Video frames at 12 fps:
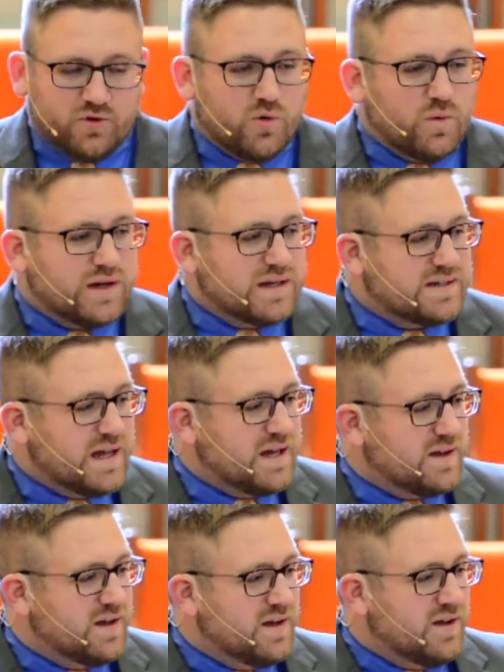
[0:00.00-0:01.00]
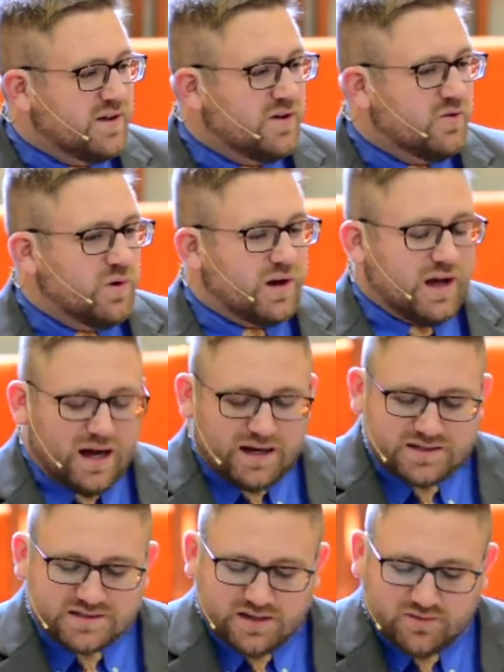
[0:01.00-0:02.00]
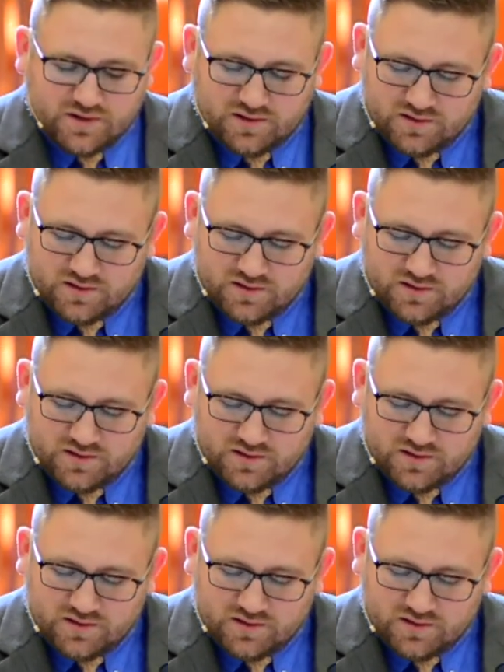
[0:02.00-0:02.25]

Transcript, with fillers: No one can take what God has given